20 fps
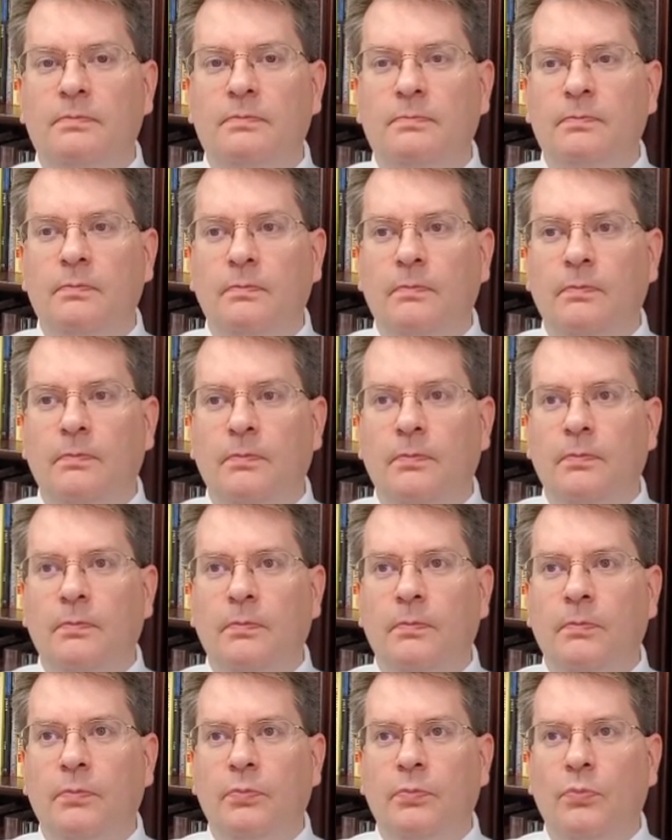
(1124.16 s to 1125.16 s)

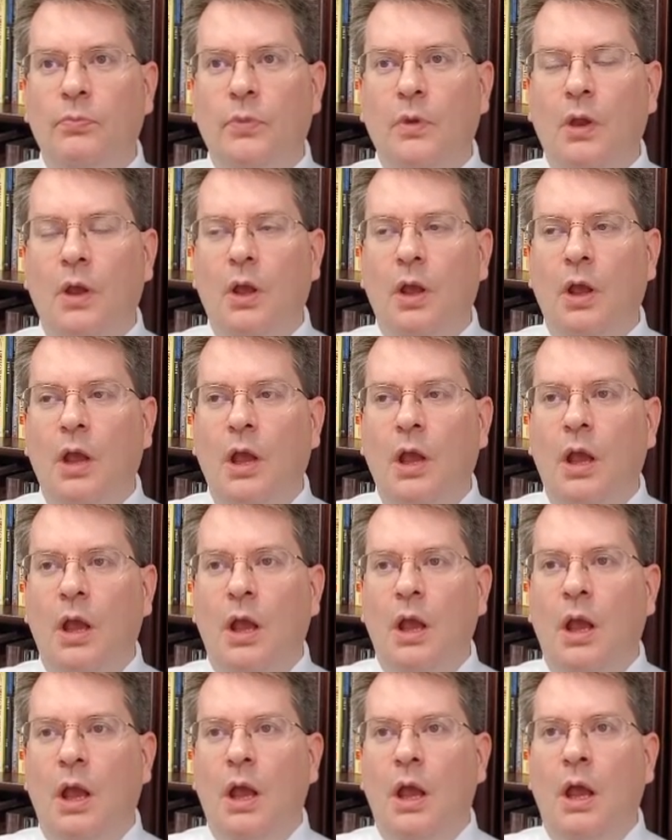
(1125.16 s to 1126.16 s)

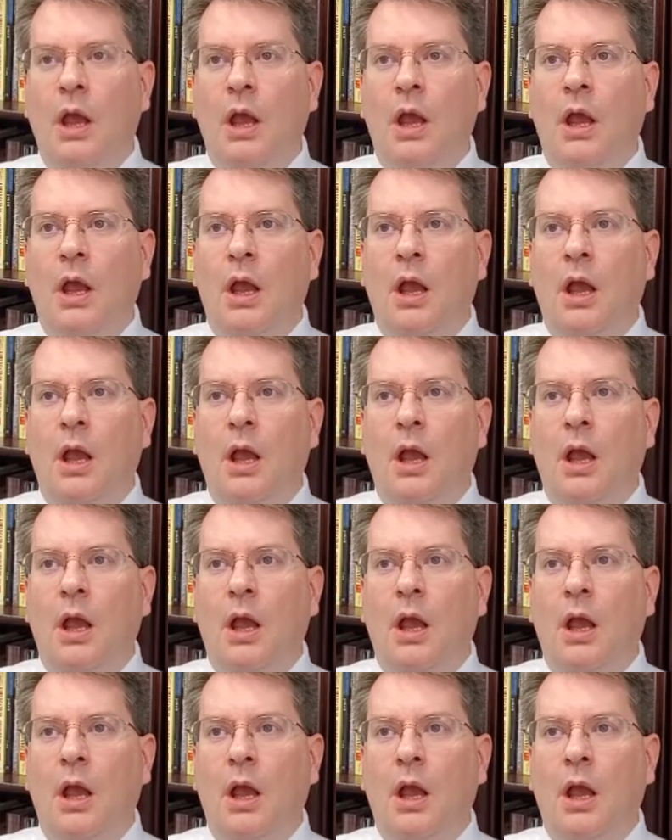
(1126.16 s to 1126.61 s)
[no speech]